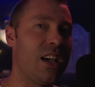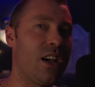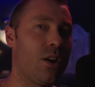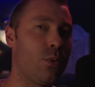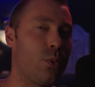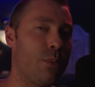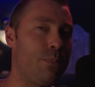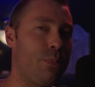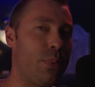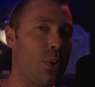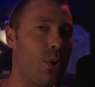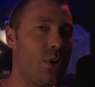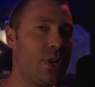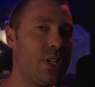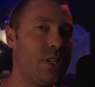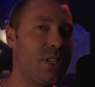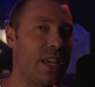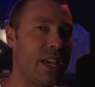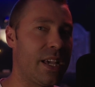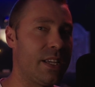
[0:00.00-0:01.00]
a
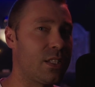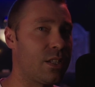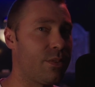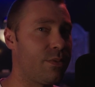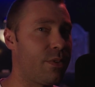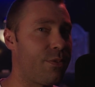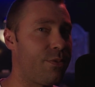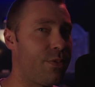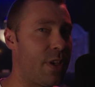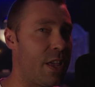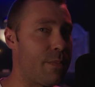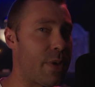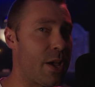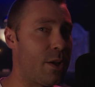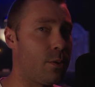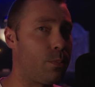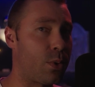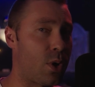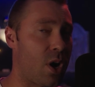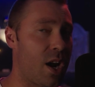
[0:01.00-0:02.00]
reported case of a
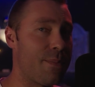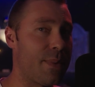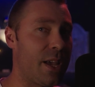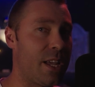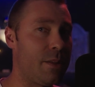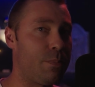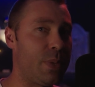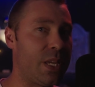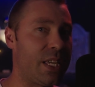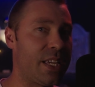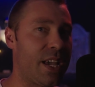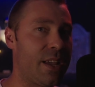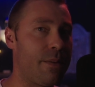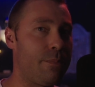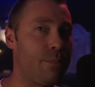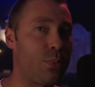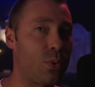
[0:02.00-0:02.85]
female primate became